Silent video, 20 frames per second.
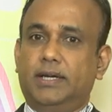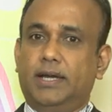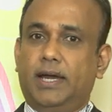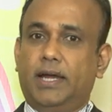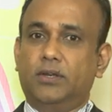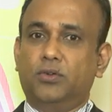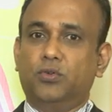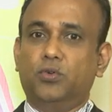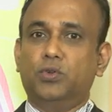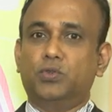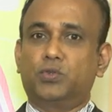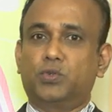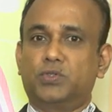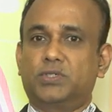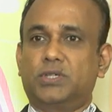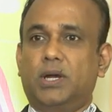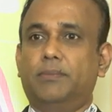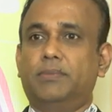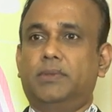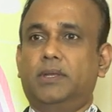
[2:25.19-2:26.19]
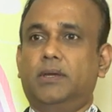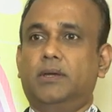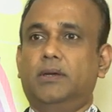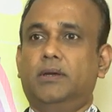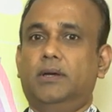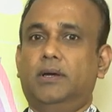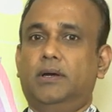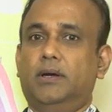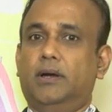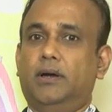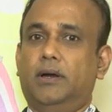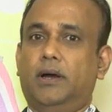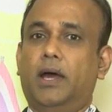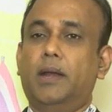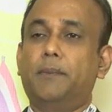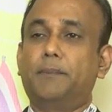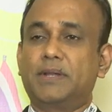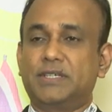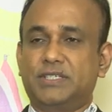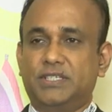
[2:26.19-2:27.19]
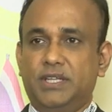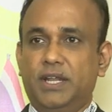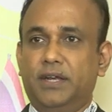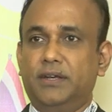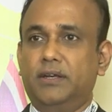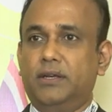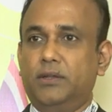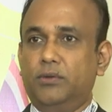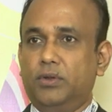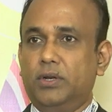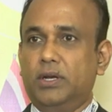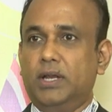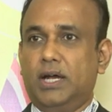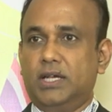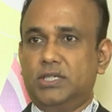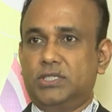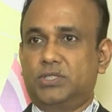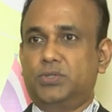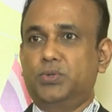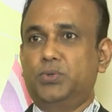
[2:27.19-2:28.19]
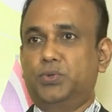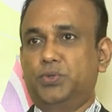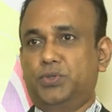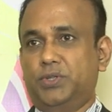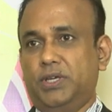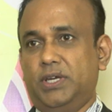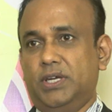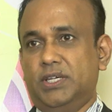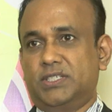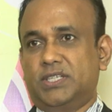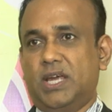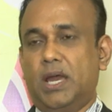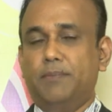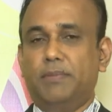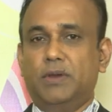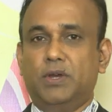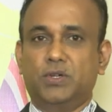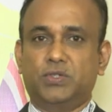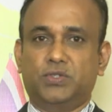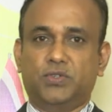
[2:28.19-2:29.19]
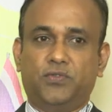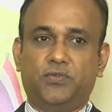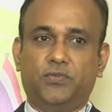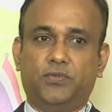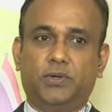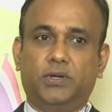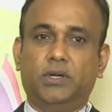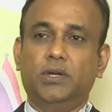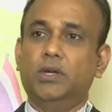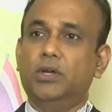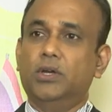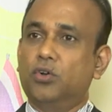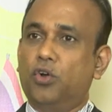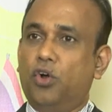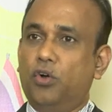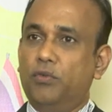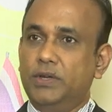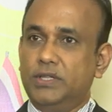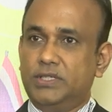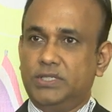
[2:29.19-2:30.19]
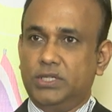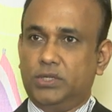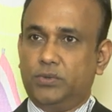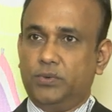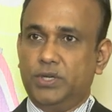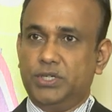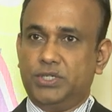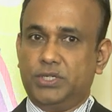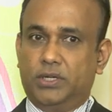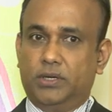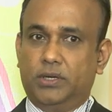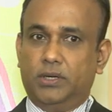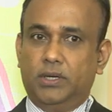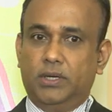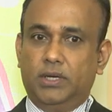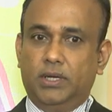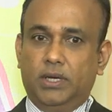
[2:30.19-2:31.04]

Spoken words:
had gone through something unprecedented during last 2 to 3 years' time because of COVID situation.